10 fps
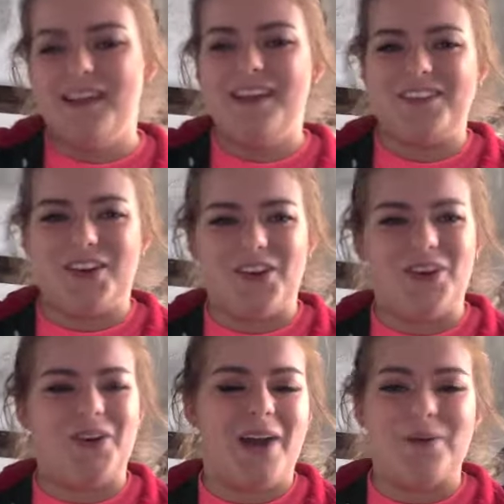So
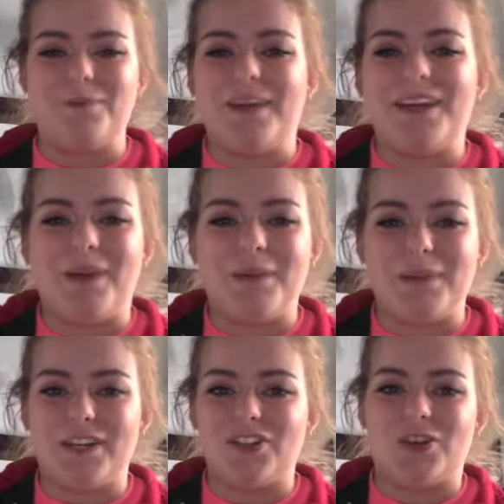I would make my
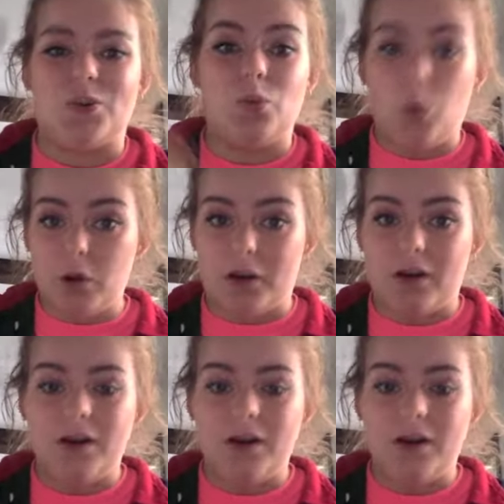picture warmer.